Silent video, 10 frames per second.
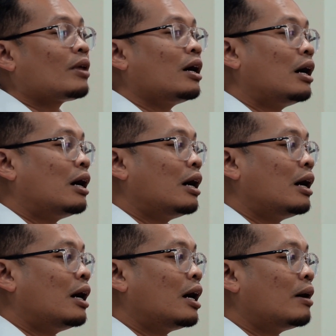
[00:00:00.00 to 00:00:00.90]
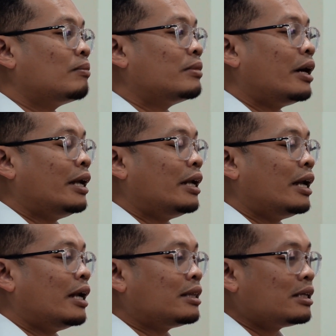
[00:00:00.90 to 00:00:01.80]

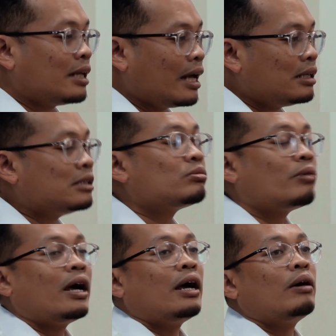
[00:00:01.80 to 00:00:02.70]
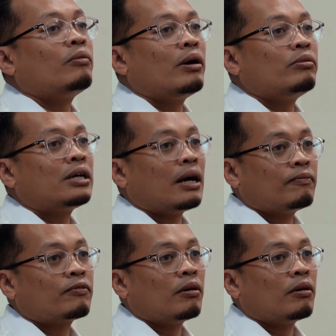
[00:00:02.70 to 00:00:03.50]
And I think that is where we come